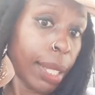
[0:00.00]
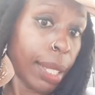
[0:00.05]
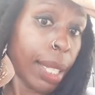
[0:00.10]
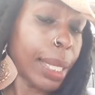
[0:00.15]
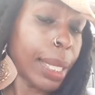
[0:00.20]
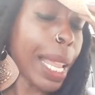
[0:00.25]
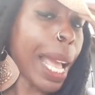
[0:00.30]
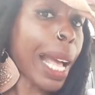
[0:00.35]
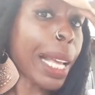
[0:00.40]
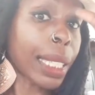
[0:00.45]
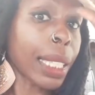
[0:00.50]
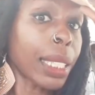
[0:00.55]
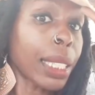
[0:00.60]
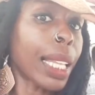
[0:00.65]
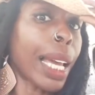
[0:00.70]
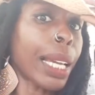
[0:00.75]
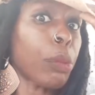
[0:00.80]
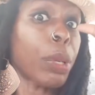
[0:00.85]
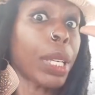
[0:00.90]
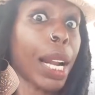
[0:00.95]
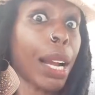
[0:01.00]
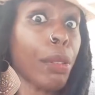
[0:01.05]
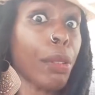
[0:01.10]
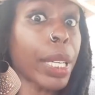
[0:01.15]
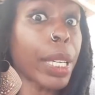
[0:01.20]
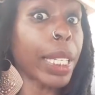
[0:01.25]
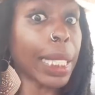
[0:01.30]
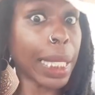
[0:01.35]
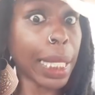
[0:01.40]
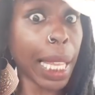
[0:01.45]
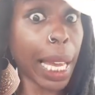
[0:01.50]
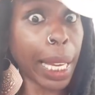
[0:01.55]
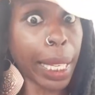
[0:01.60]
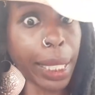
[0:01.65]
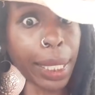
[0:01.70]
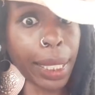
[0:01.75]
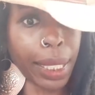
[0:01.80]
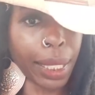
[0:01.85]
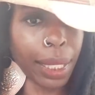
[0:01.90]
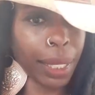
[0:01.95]
Now I can like what I really
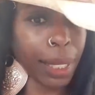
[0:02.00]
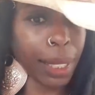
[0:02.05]
like.